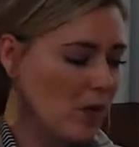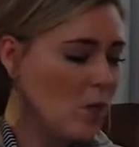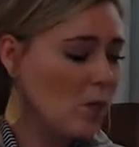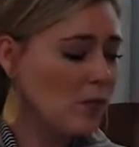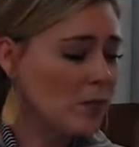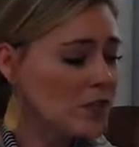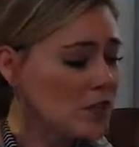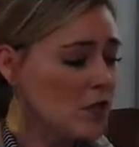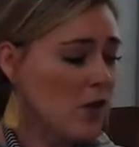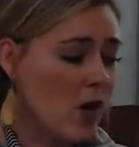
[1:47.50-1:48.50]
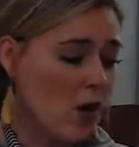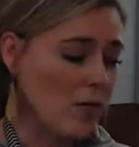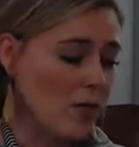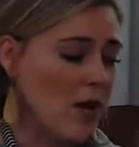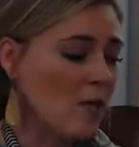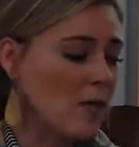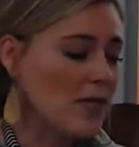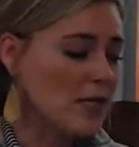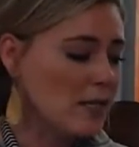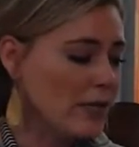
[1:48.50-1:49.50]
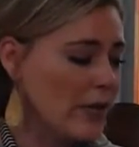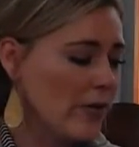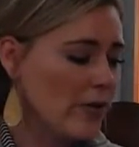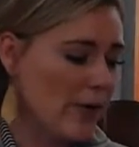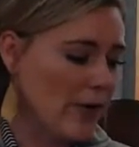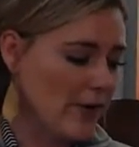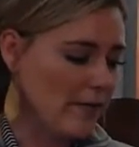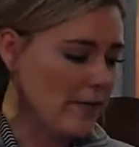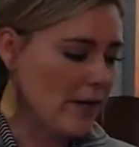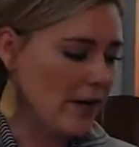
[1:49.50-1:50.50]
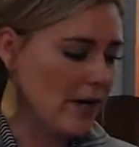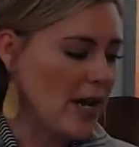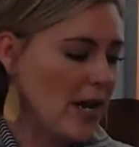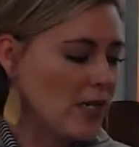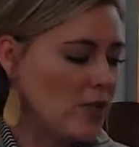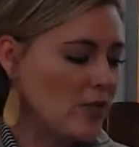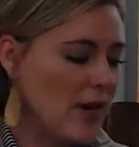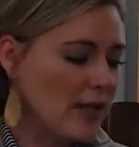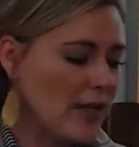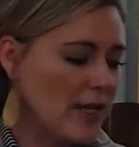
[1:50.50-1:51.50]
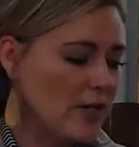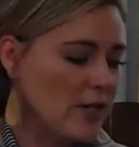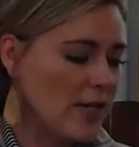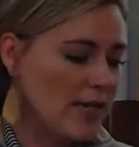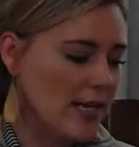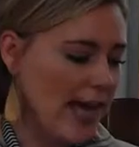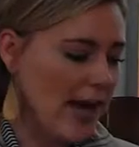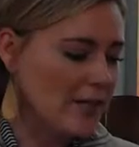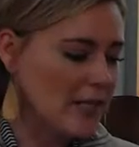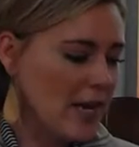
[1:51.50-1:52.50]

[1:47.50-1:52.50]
Wilbur's new home was in the lower part of the barn, directly underneath the cows.